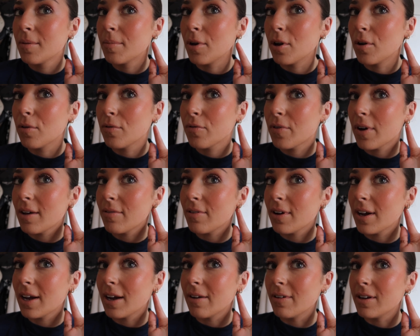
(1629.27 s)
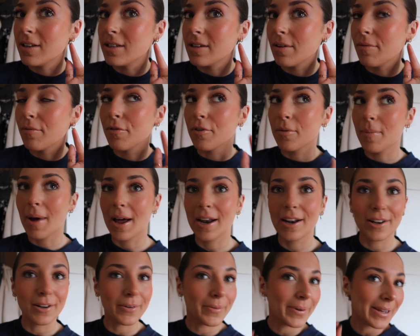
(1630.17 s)
old favourite earrings in from
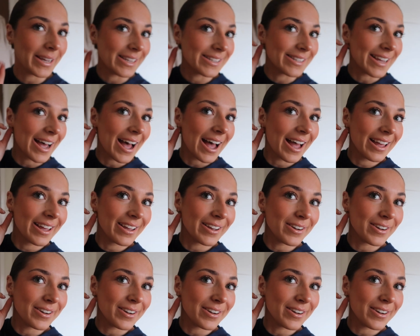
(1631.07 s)
Ana Luisa.